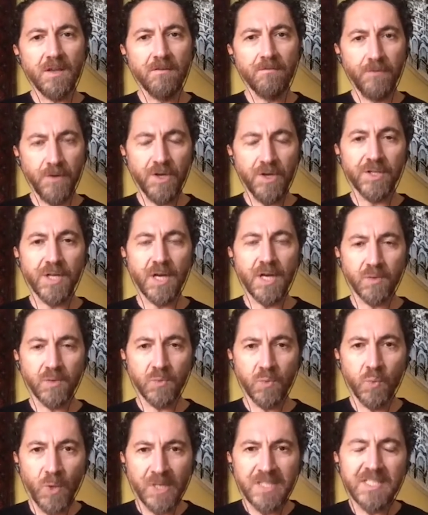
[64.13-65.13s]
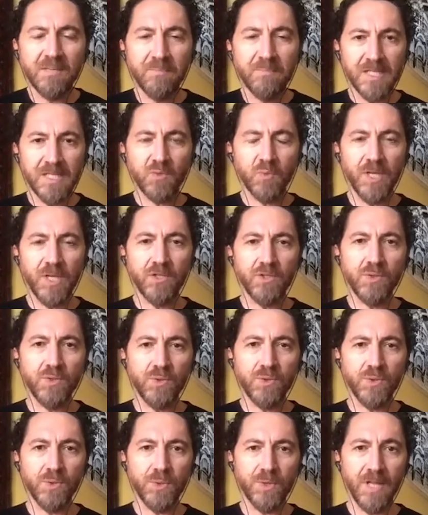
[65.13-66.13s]
figured out what's the best way to
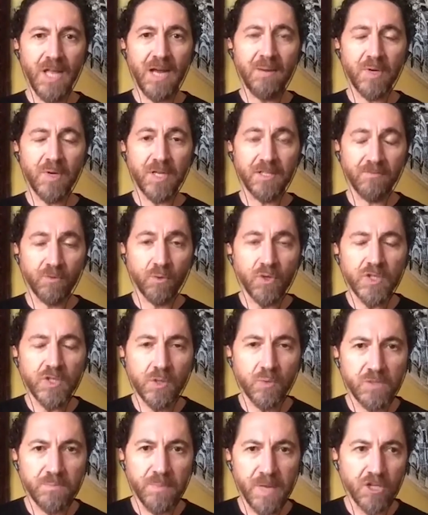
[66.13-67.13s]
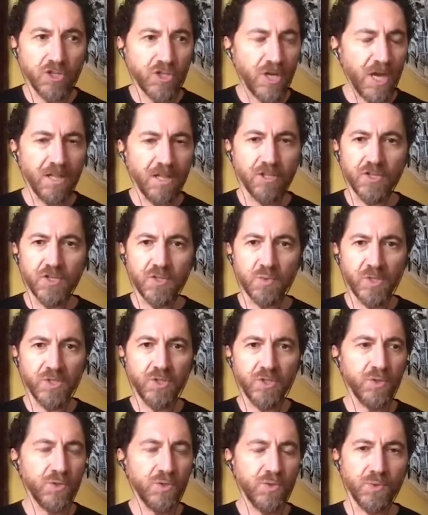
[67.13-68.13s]
collaborate, of course, there was many challenges. What do?
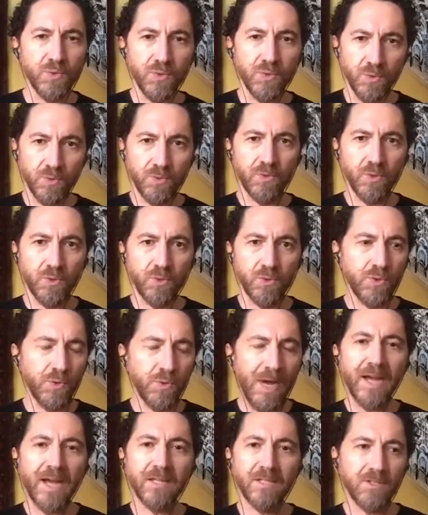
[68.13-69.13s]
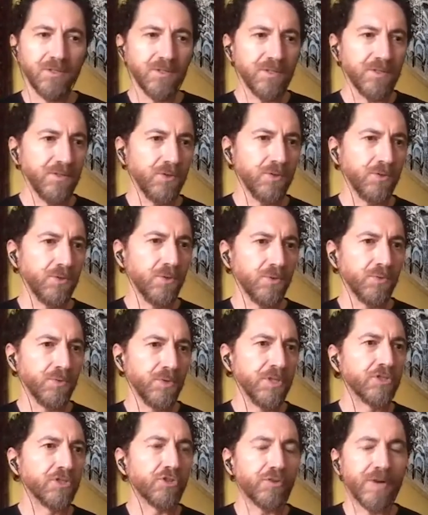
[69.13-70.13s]
You
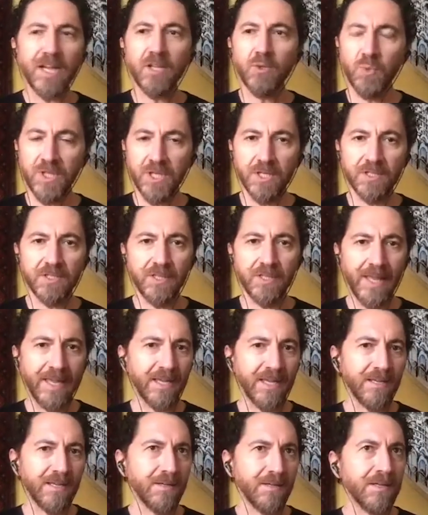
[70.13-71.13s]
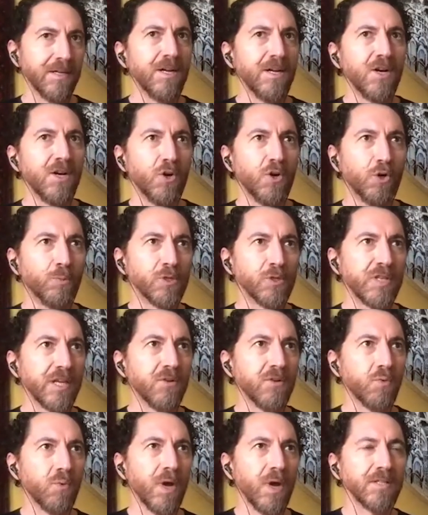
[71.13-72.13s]
interact with it like almost like
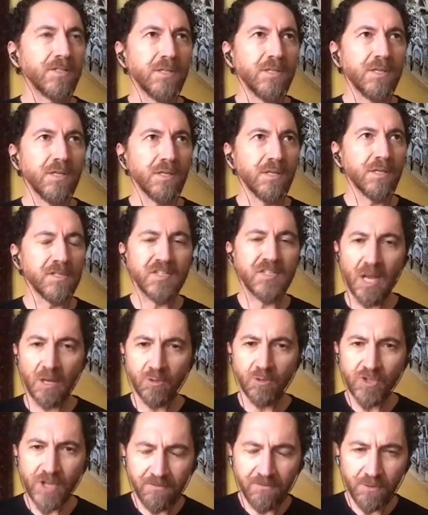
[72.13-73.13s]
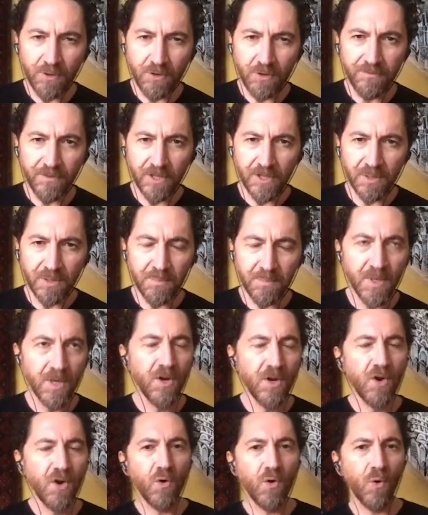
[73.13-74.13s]
writing a soundtrack for a film,
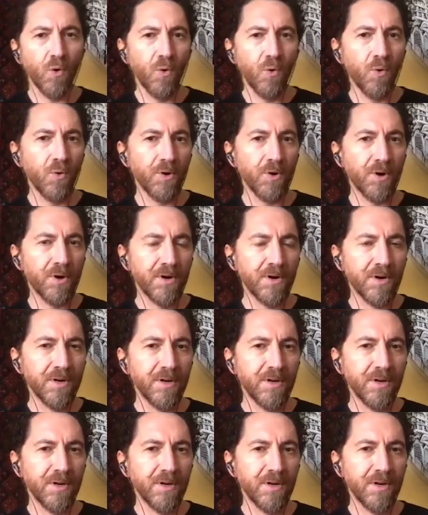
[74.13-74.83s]
or